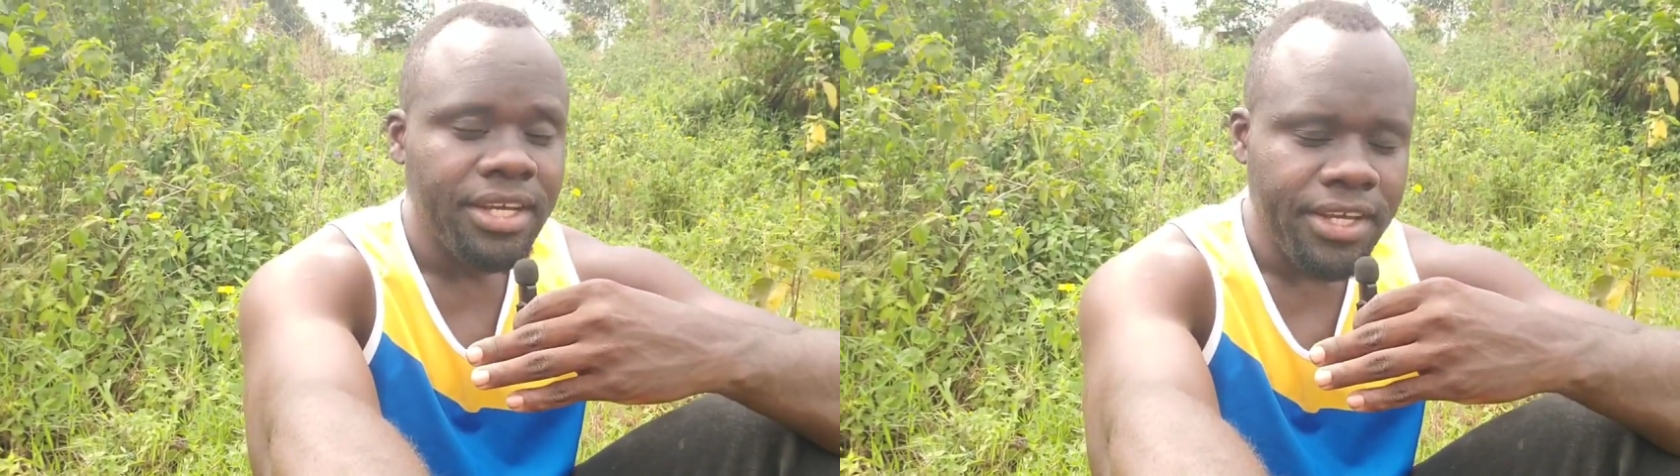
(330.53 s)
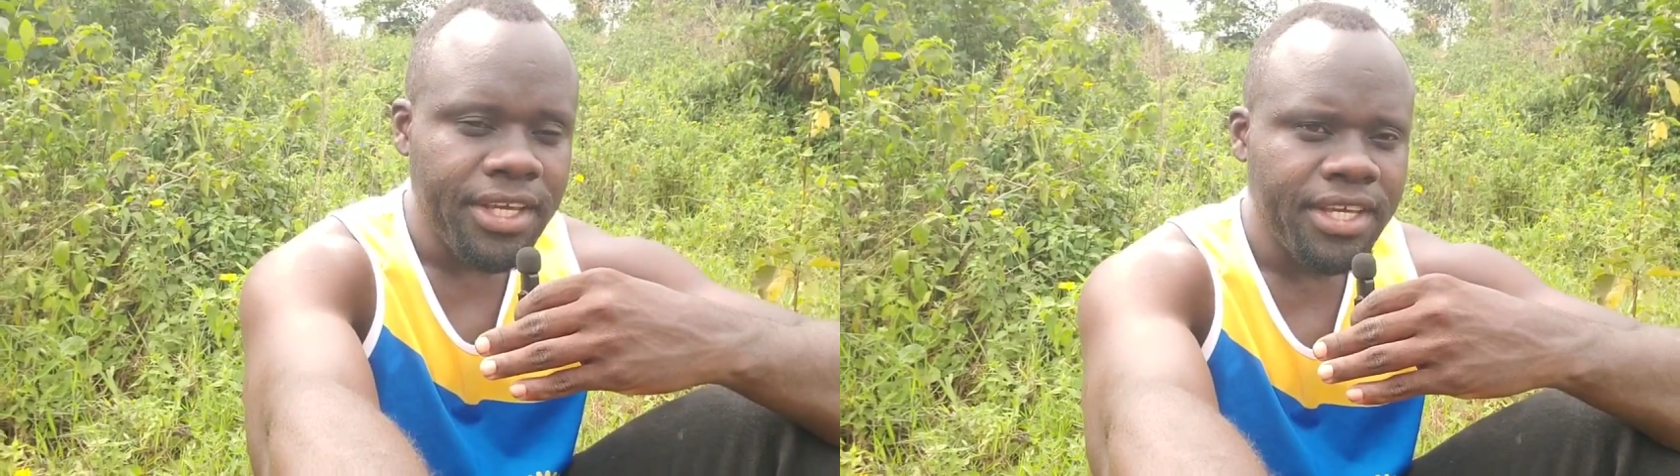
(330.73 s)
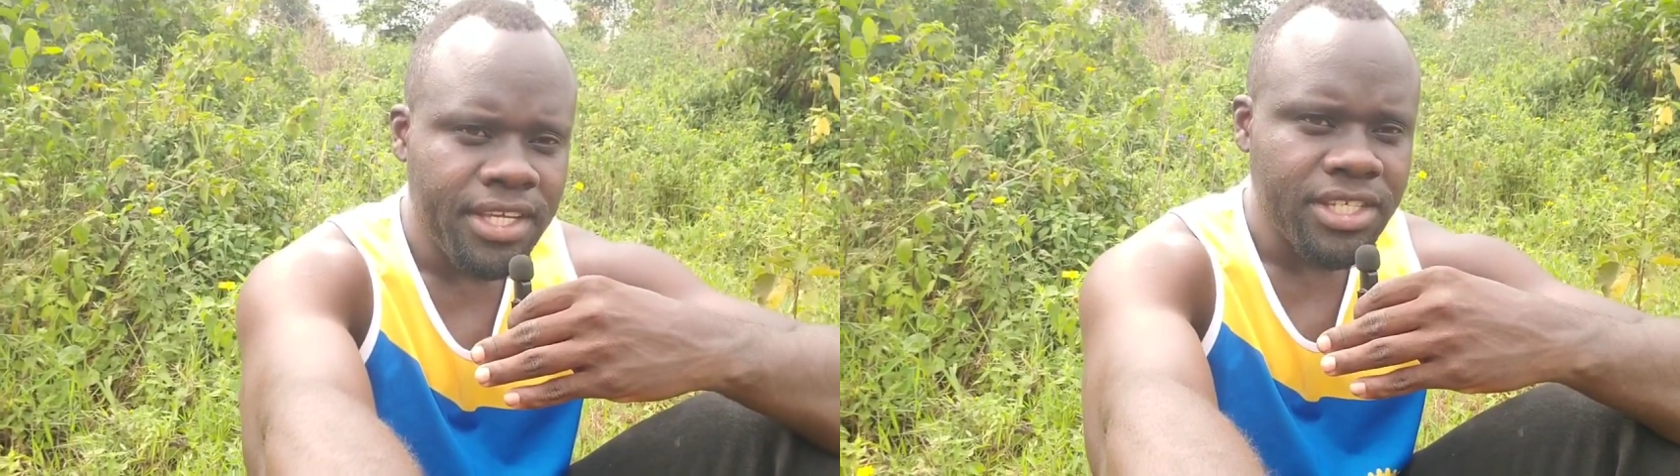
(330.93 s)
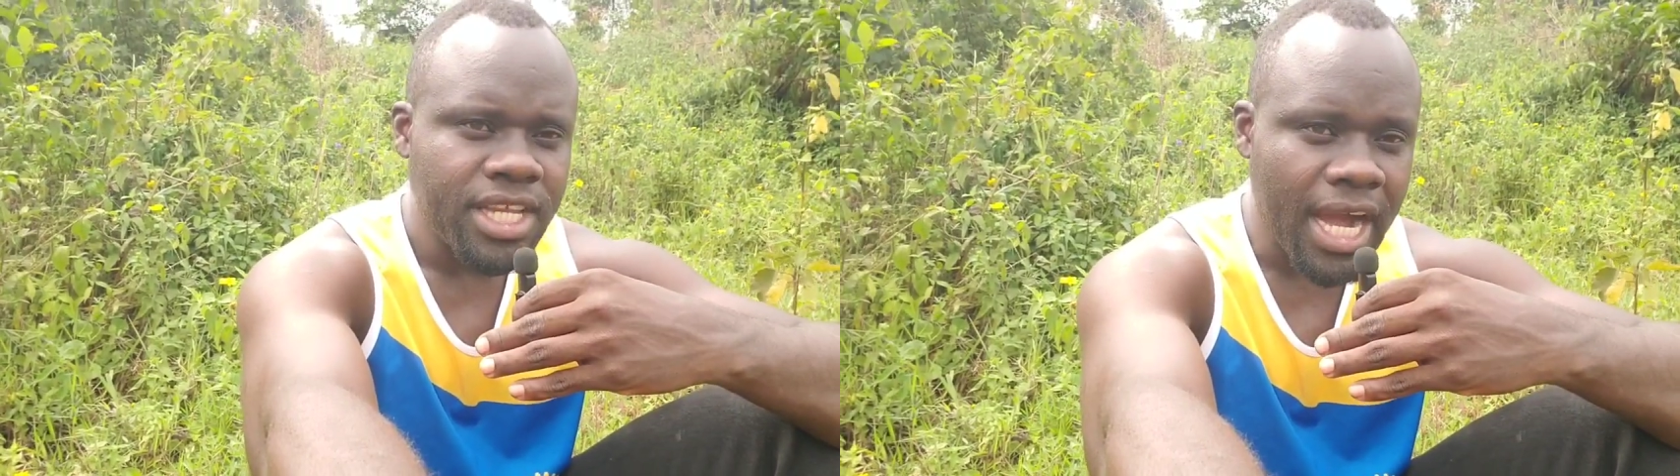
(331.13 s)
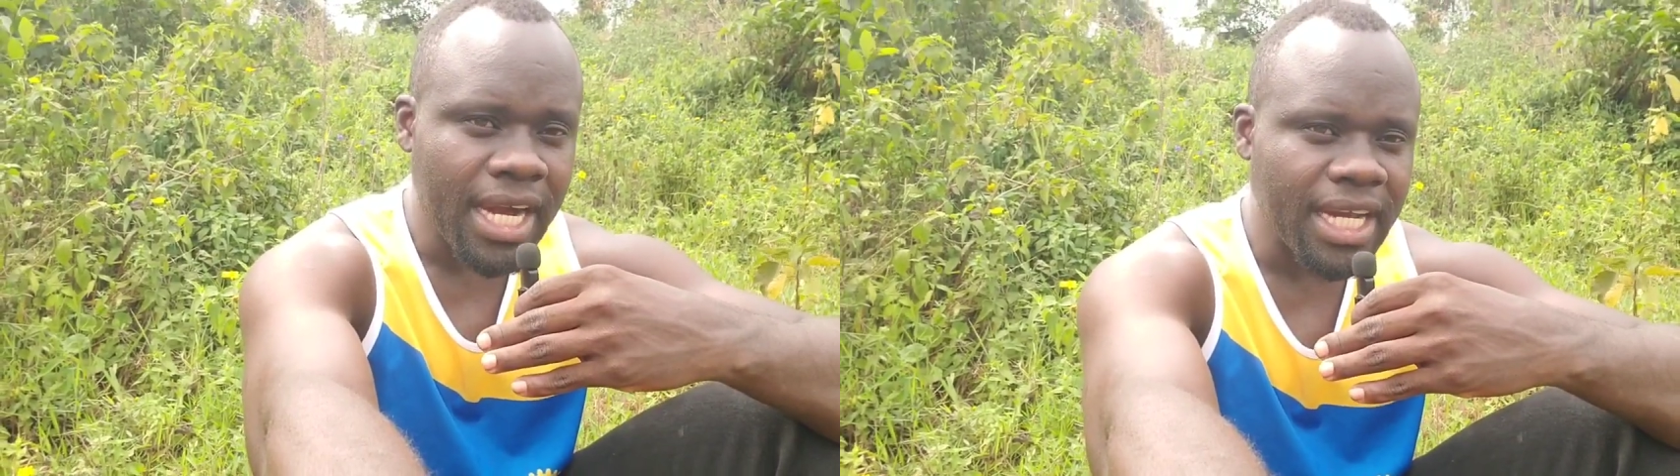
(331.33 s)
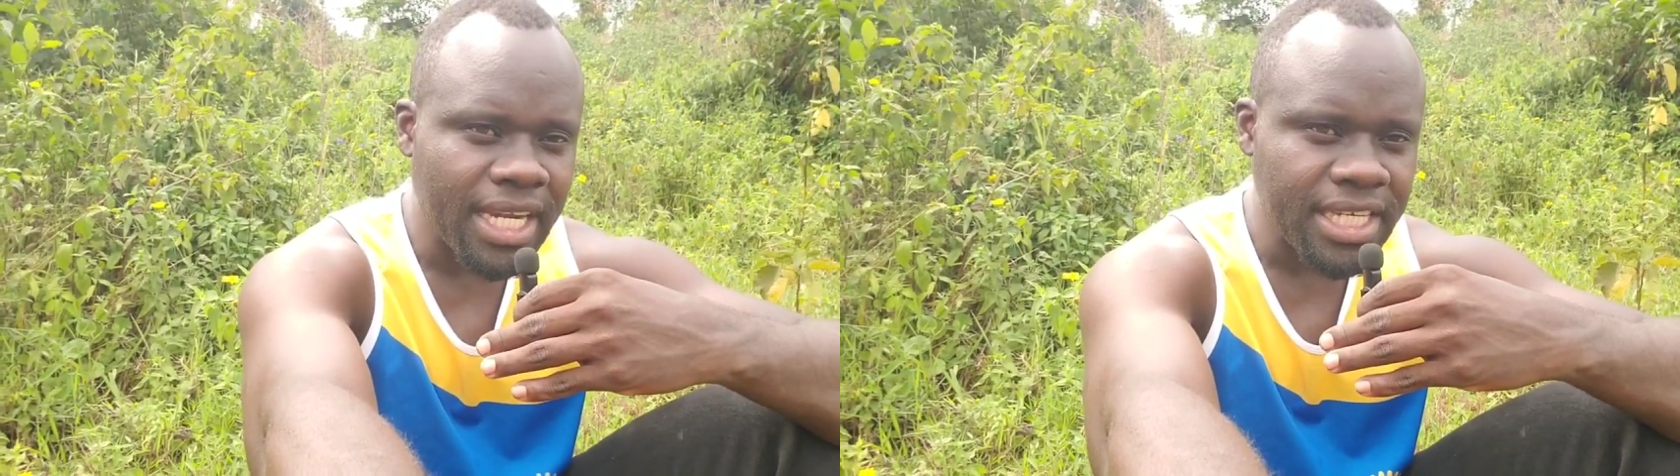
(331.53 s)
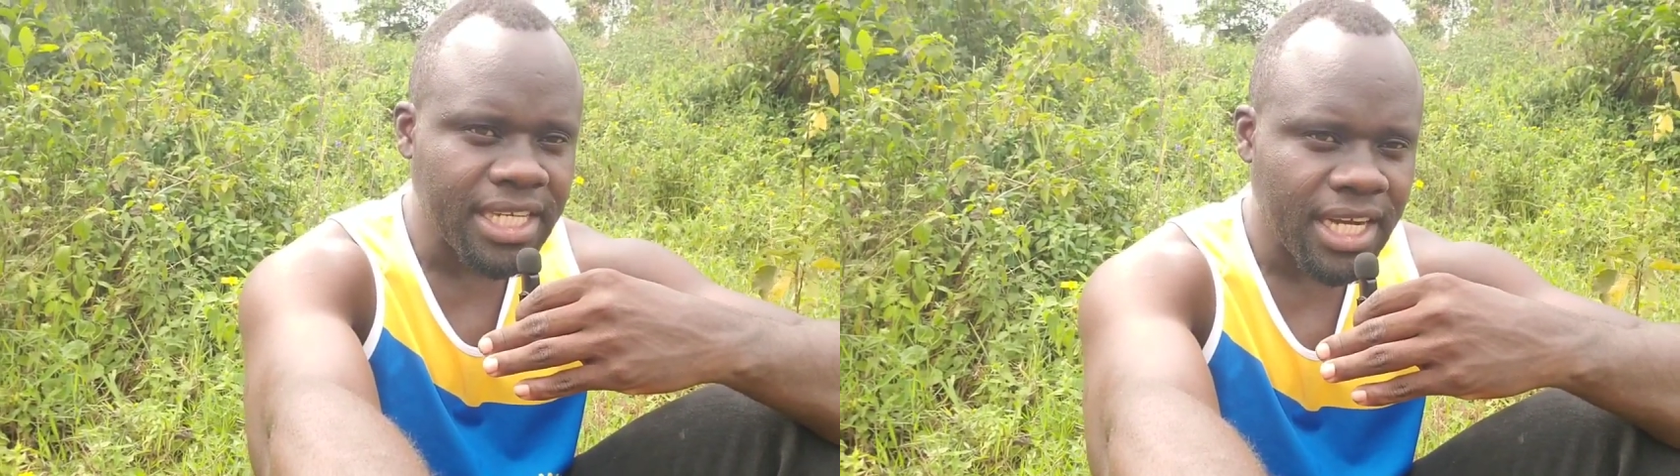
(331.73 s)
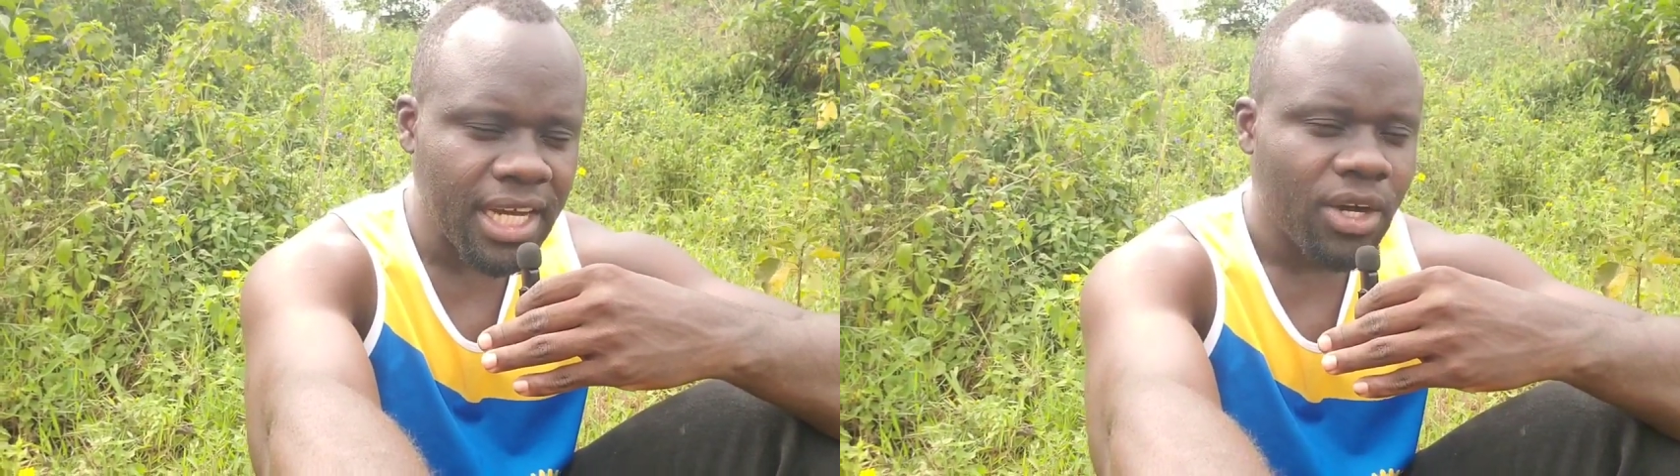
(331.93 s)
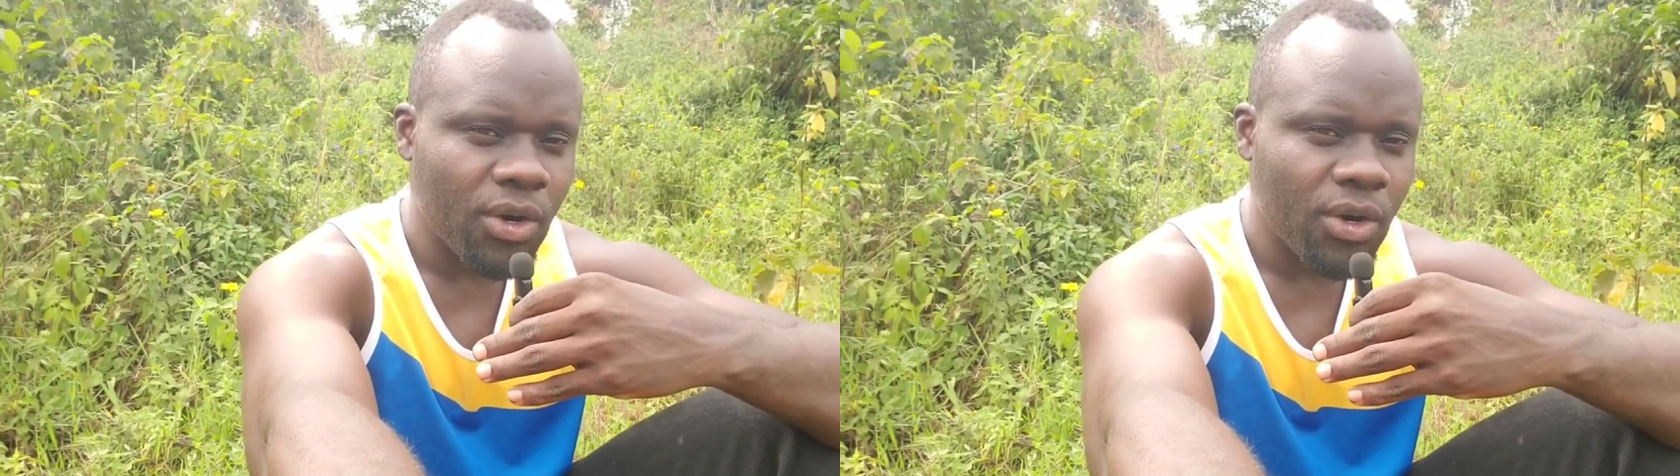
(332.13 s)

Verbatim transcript: he is a creator